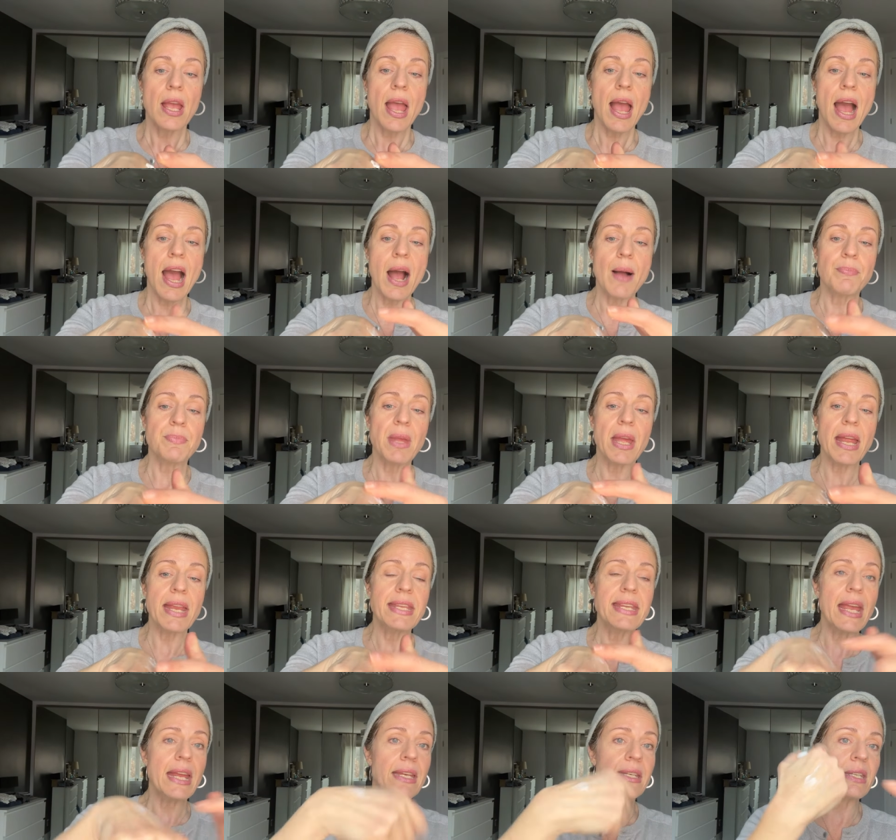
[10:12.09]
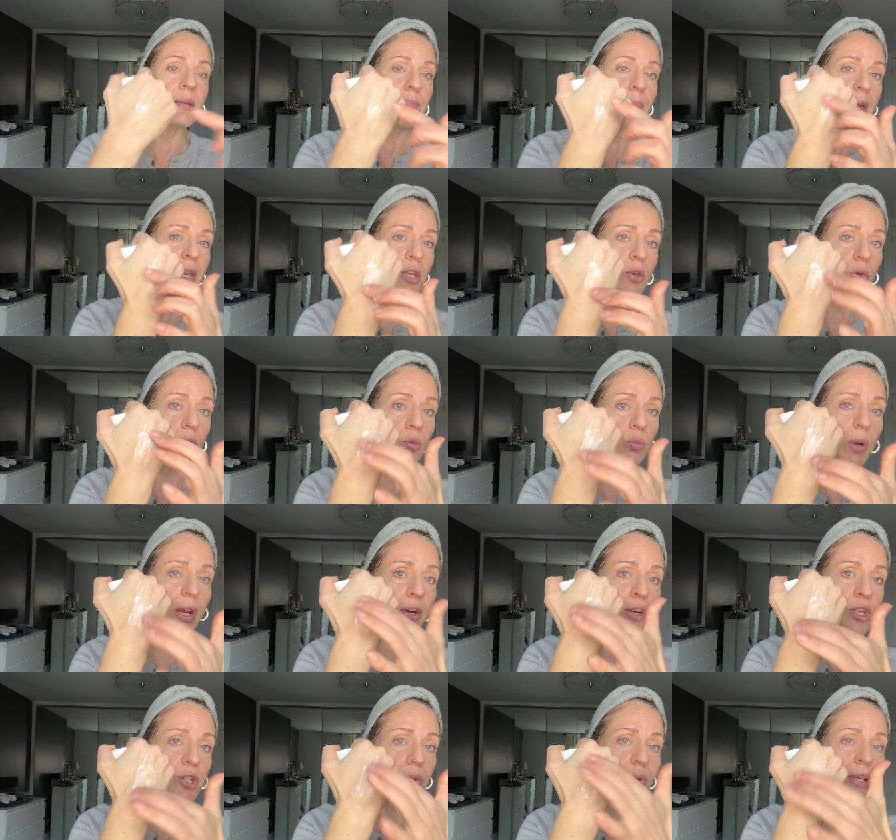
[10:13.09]
Um, again, depending on where
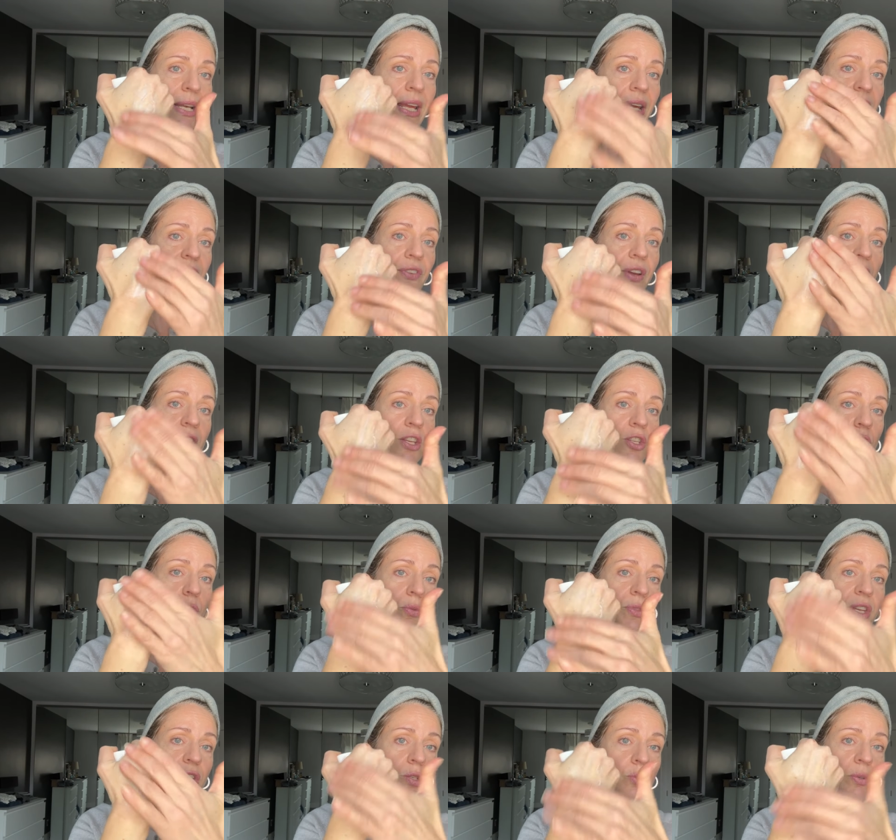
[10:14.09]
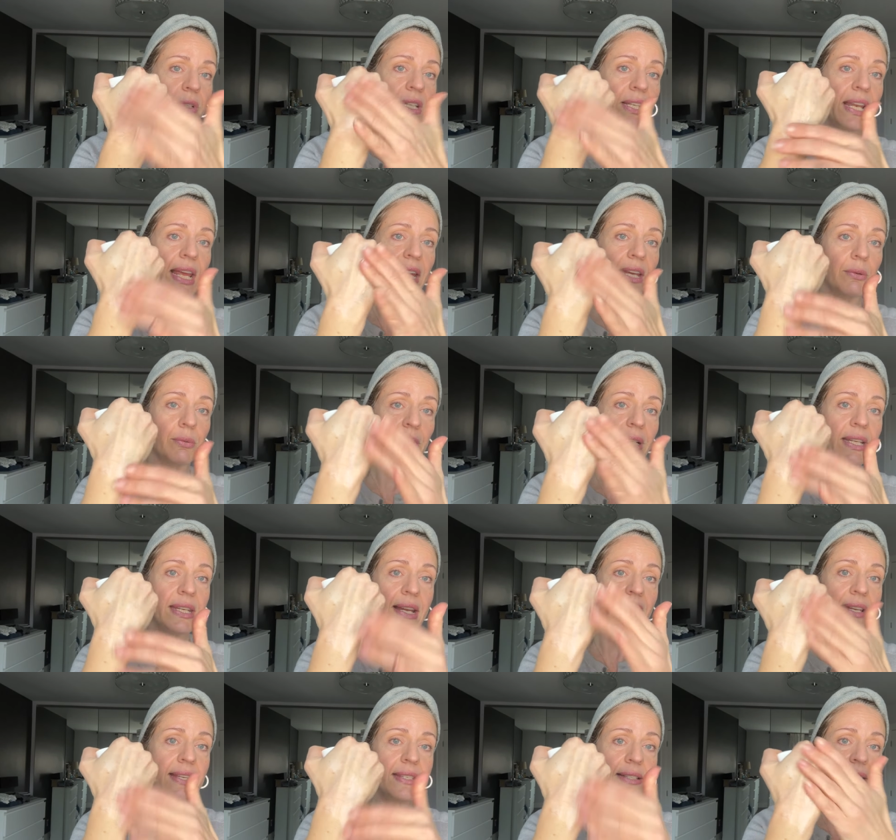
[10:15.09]
you live. So this one like really
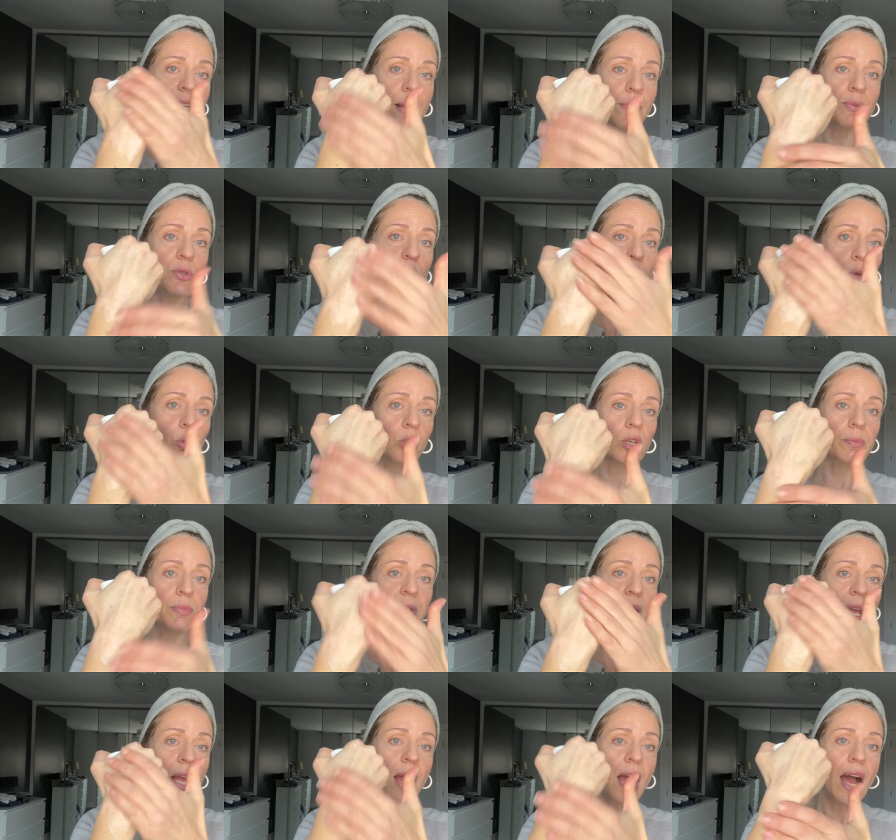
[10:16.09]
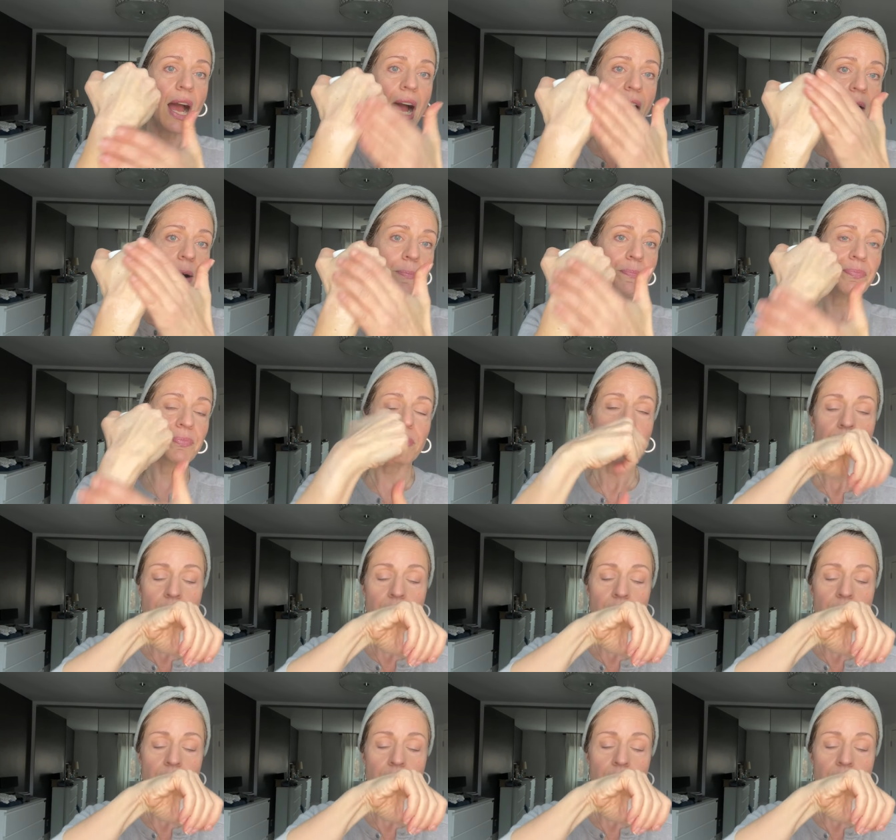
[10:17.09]
nicely absorbed. Um,